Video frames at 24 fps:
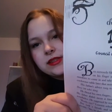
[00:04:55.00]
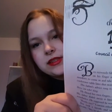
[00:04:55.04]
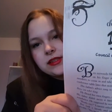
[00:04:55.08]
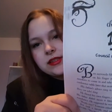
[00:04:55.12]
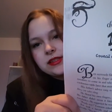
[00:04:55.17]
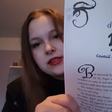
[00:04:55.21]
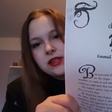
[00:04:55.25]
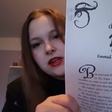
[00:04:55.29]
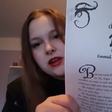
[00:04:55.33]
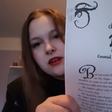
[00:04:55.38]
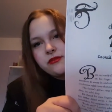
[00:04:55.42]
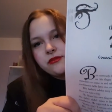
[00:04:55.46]
and
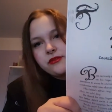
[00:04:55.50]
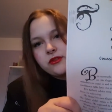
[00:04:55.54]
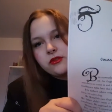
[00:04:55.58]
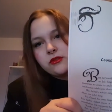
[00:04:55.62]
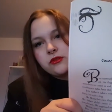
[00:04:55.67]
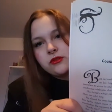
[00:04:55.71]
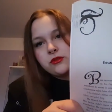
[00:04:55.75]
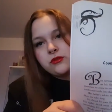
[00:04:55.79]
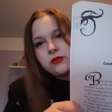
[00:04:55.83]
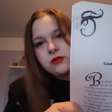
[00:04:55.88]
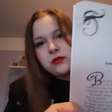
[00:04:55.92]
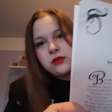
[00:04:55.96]
stuff
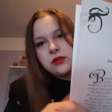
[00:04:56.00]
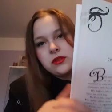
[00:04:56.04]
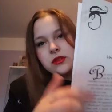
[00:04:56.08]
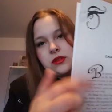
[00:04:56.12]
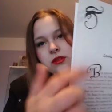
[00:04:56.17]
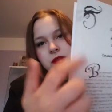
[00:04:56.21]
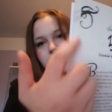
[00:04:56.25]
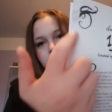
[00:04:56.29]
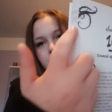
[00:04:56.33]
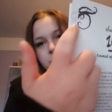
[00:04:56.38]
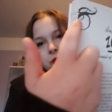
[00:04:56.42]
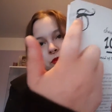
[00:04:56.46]

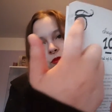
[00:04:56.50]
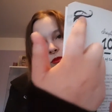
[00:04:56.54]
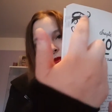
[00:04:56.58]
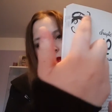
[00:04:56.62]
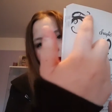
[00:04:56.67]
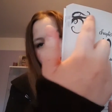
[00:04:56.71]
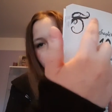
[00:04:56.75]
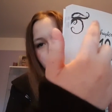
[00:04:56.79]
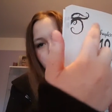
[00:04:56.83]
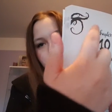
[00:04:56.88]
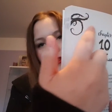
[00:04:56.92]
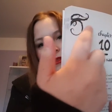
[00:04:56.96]
have all
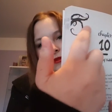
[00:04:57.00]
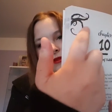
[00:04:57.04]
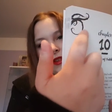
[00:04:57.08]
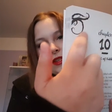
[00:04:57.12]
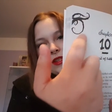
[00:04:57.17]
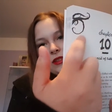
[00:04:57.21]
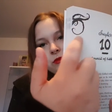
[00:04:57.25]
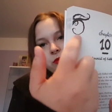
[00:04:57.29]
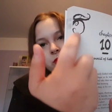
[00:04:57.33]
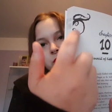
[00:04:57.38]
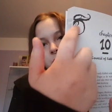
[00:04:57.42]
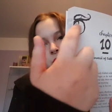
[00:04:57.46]
got all of
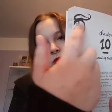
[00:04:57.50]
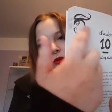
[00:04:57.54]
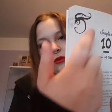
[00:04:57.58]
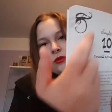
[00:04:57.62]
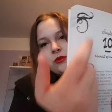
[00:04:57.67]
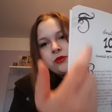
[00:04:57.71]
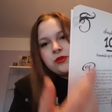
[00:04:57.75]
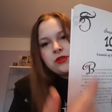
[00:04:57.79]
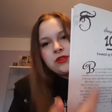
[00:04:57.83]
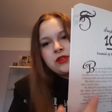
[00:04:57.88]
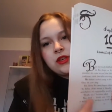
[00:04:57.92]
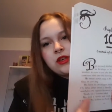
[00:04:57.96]
these
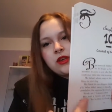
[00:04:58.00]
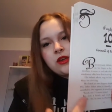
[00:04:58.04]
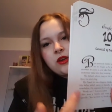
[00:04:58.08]
woos.